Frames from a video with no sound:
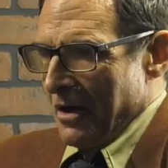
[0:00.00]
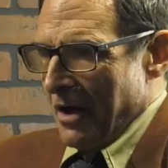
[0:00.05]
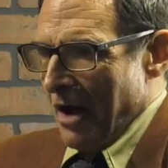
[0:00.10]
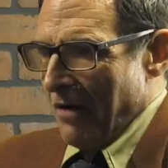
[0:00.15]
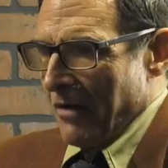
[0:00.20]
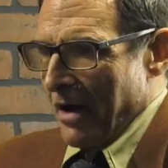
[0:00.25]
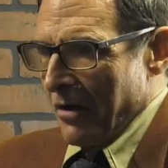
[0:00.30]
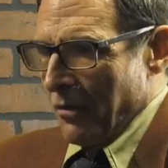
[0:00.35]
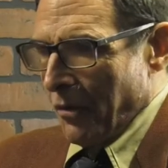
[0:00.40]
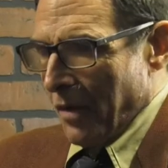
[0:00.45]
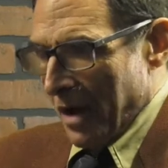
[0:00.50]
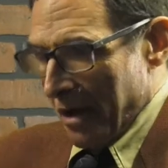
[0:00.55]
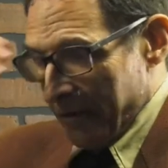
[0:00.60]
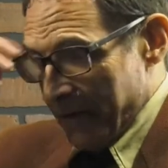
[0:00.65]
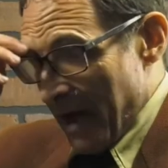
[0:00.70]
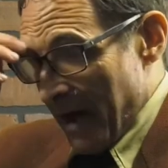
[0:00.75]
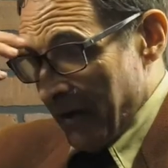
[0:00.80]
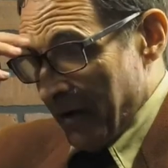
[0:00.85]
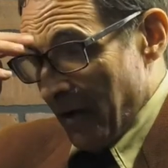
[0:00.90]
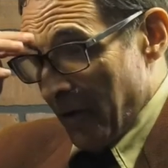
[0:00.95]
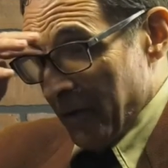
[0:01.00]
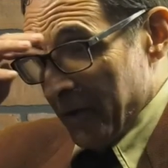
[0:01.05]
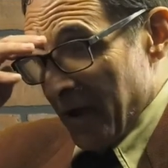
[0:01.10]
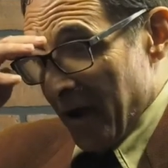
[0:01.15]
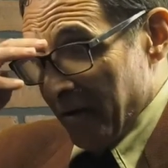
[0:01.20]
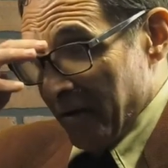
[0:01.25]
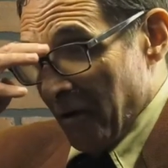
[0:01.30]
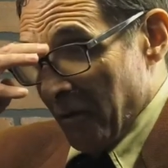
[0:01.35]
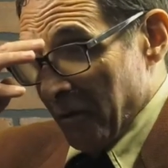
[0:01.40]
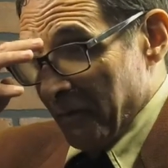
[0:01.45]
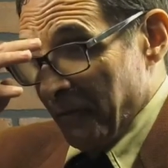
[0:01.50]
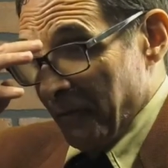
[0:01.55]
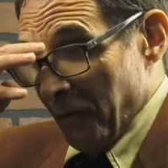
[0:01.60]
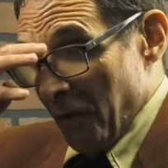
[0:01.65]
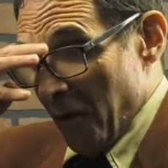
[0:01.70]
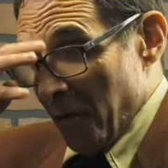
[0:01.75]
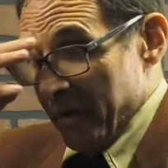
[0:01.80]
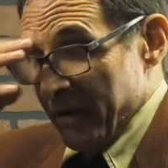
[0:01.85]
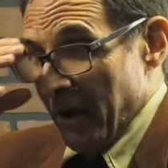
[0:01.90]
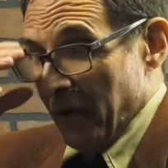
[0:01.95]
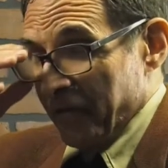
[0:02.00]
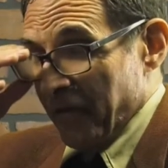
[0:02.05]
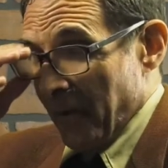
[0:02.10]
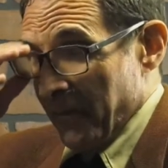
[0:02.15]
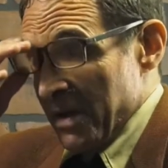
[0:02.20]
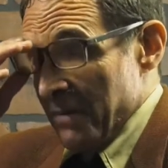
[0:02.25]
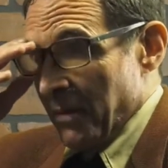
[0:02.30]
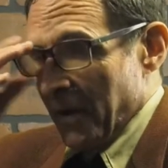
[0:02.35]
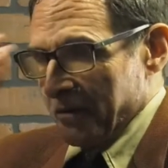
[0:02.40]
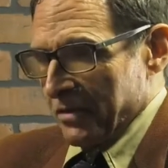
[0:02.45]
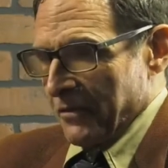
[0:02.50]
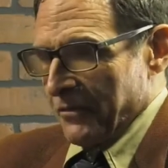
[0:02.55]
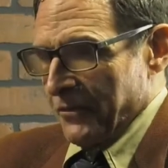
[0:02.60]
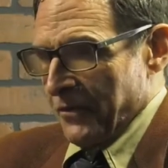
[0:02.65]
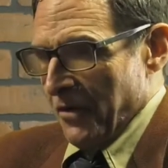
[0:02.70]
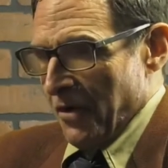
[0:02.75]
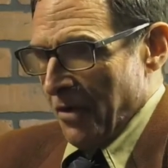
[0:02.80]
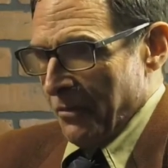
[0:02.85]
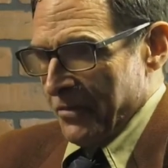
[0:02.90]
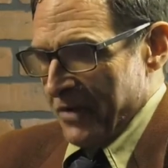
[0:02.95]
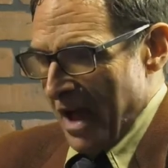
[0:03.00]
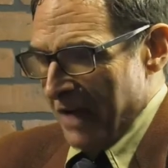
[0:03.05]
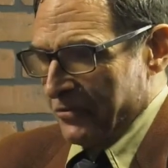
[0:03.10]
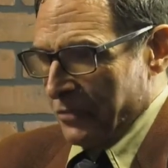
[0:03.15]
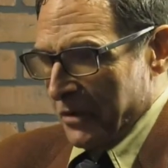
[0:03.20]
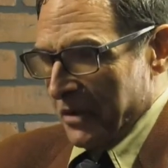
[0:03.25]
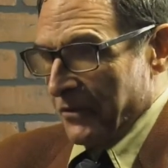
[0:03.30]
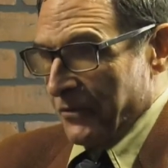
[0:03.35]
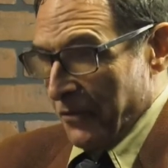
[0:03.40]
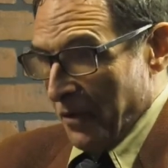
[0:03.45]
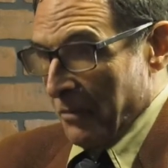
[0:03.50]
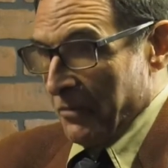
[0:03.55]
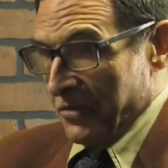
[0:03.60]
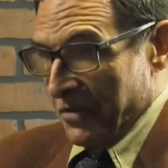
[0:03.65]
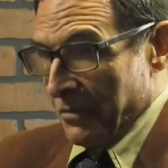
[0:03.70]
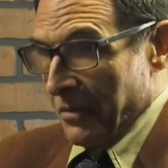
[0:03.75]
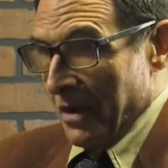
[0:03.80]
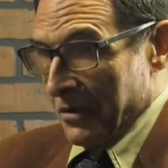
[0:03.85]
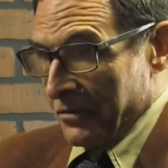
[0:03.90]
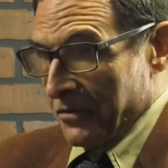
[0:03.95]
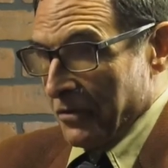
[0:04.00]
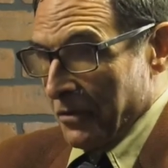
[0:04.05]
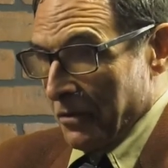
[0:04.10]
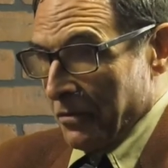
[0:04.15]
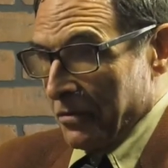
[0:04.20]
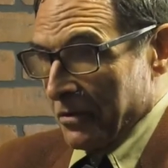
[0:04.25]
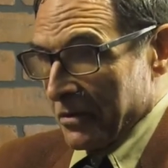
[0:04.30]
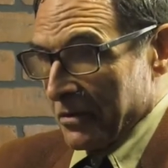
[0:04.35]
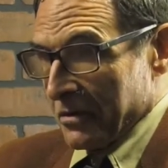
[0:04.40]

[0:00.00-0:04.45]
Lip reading: All right. Well, now going forward. Now tell me about the film. That's what the film is about too.